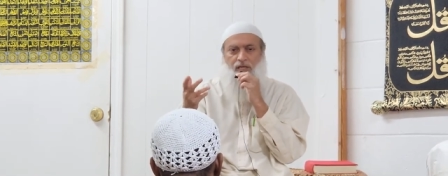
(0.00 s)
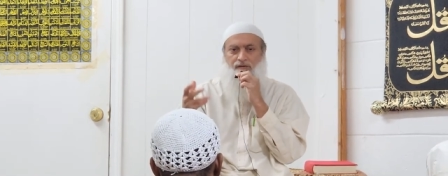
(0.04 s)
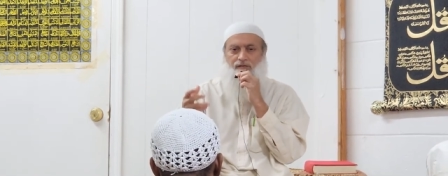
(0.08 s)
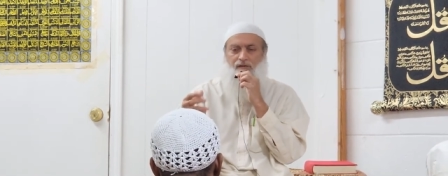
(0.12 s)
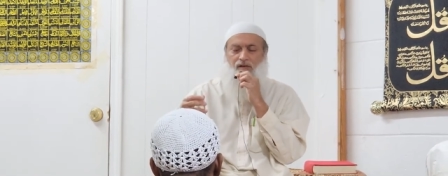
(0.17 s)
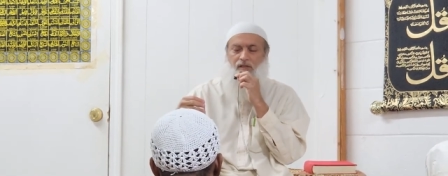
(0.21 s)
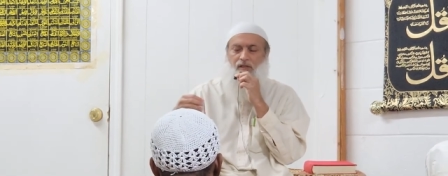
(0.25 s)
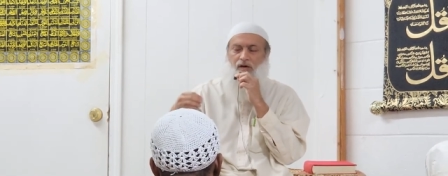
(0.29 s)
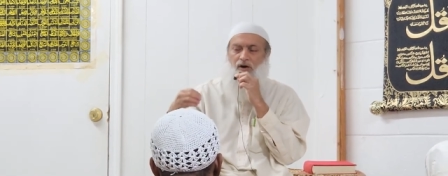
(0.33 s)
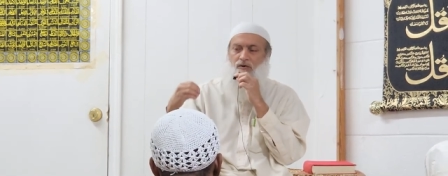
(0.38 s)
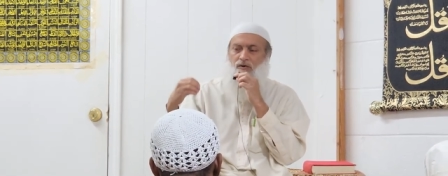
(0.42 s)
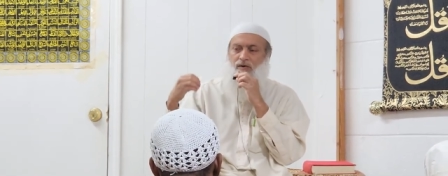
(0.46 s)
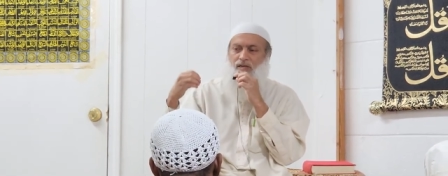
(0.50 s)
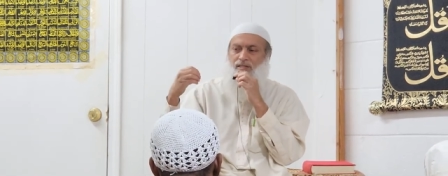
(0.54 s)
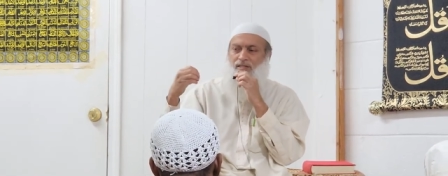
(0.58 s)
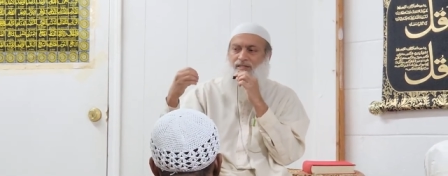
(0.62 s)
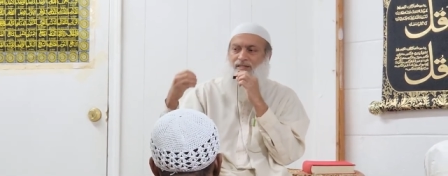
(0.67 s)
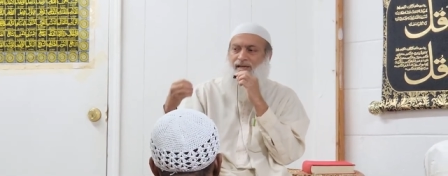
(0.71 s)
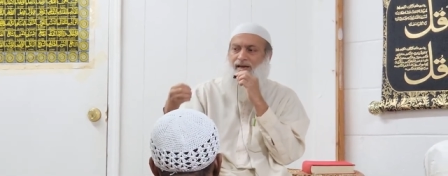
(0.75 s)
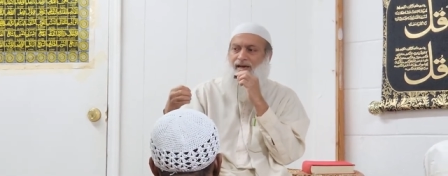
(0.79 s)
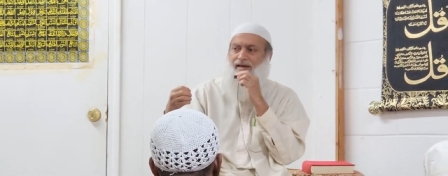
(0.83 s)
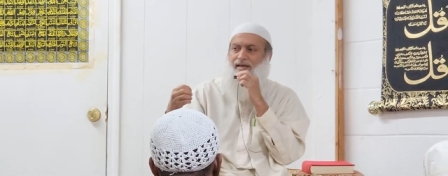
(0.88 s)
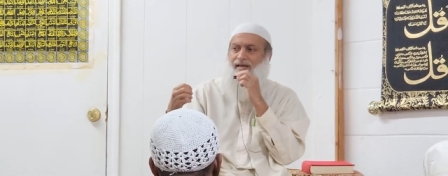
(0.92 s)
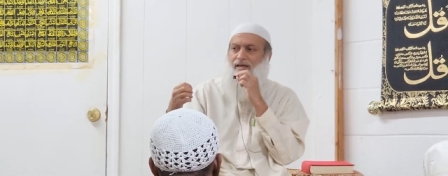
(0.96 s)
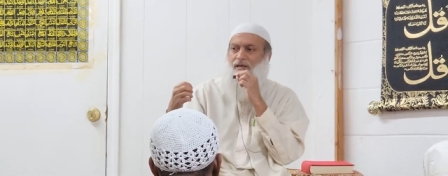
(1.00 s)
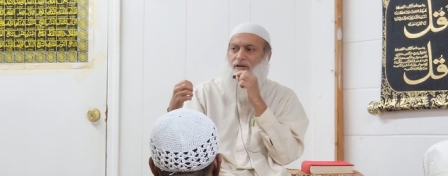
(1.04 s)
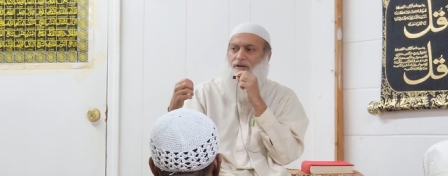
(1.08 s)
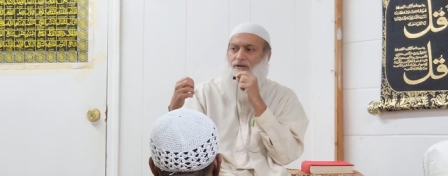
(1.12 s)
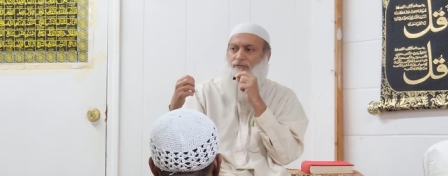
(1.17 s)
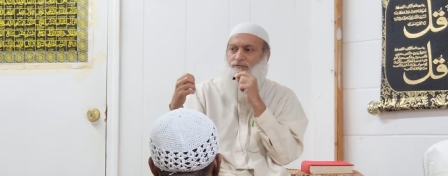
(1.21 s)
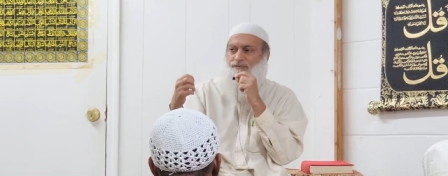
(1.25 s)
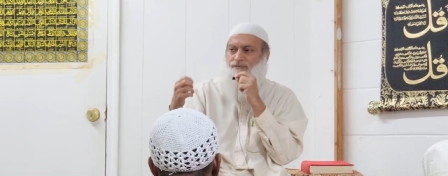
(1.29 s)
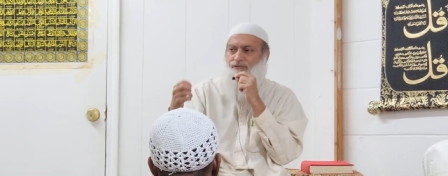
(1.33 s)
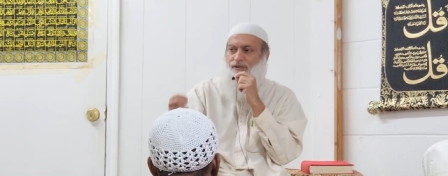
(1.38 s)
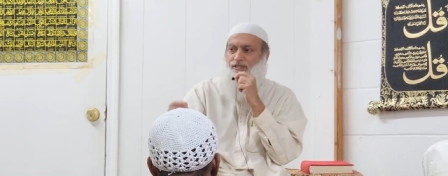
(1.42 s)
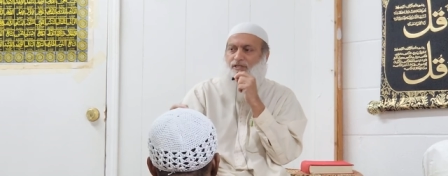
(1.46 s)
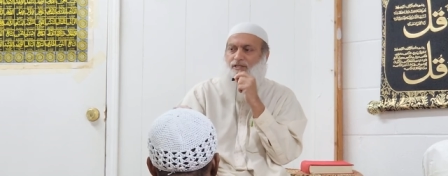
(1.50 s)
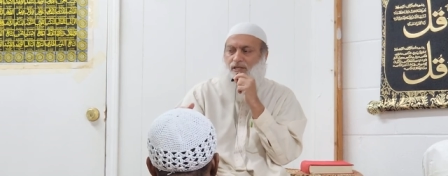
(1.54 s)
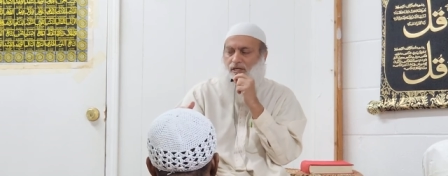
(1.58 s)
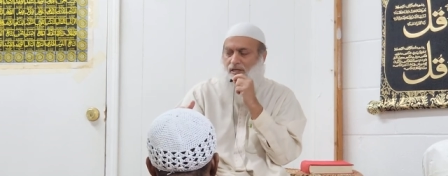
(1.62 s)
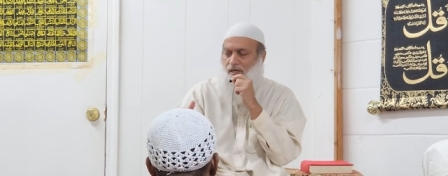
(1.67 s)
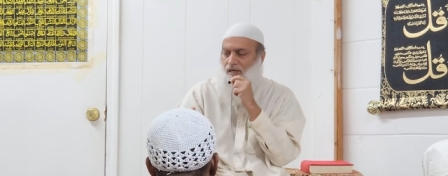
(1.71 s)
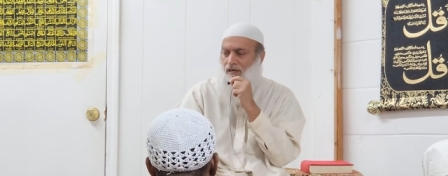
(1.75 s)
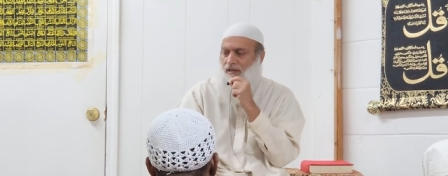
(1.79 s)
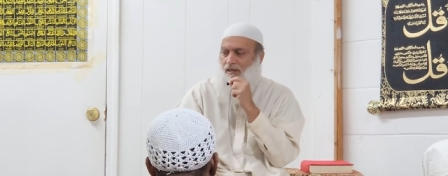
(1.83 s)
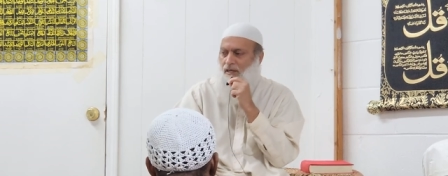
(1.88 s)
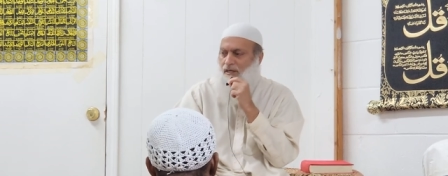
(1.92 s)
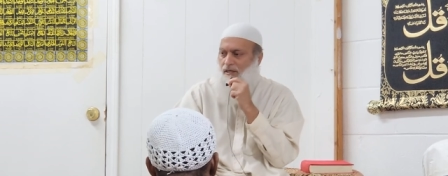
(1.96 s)
even though he's not here
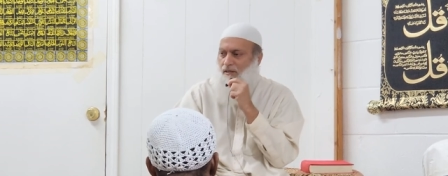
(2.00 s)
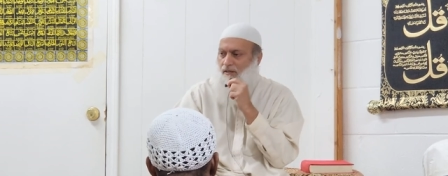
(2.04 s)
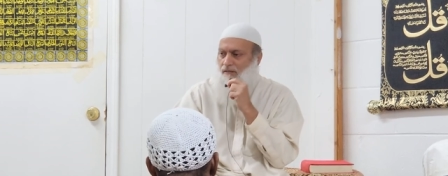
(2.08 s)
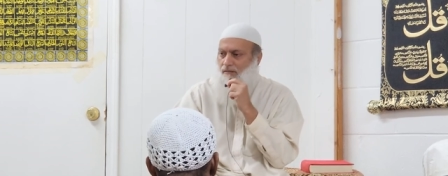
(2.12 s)
physically,